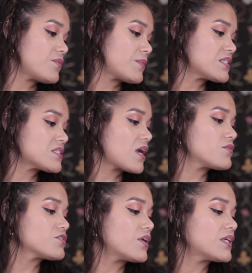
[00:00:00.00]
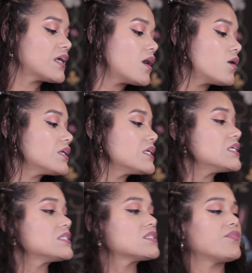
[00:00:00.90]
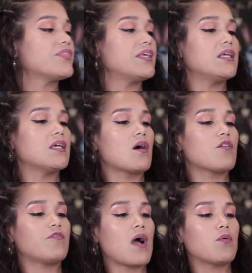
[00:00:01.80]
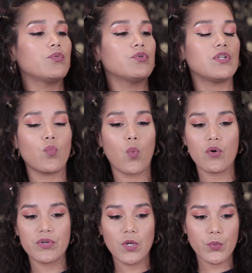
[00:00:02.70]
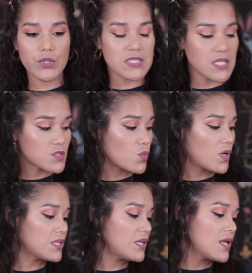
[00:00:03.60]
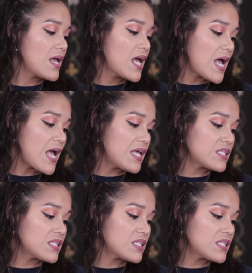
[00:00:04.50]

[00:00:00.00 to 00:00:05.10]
mascaras right now is the Flower Beauty Warrior Princess one, and